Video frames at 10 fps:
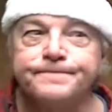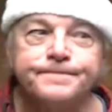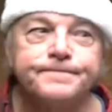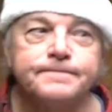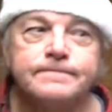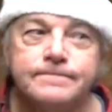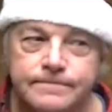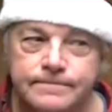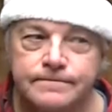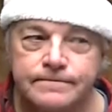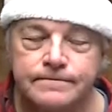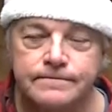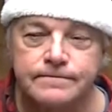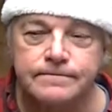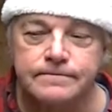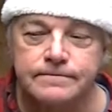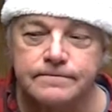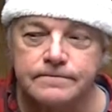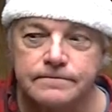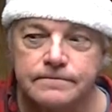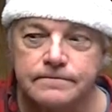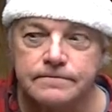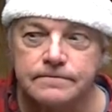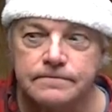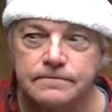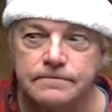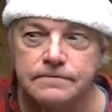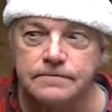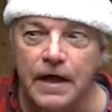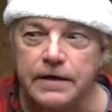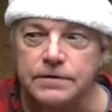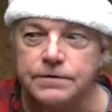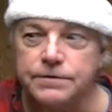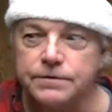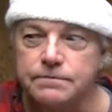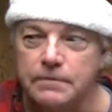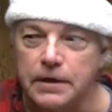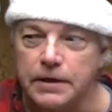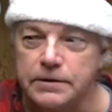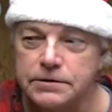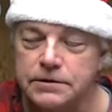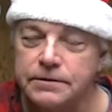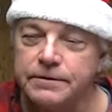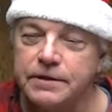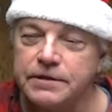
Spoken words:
This person isn't speaking.